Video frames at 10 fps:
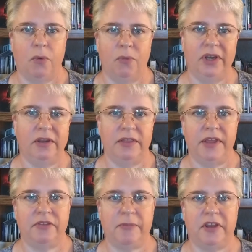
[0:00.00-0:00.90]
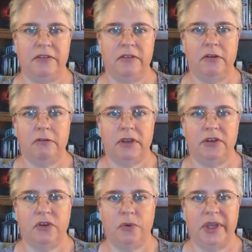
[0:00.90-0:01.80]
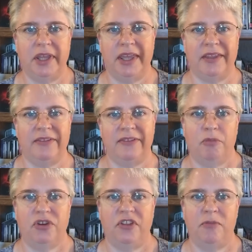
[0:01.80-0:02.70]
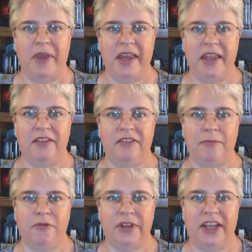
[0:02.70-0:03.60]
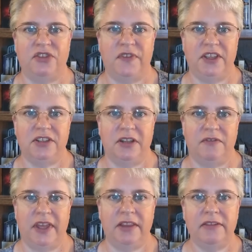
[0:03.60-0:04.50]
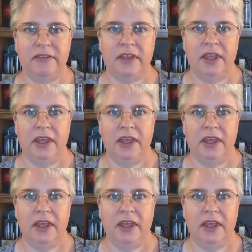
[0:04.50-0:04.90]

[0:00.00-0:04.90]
One of the things I'm considering doing is participating in some flash fiction events.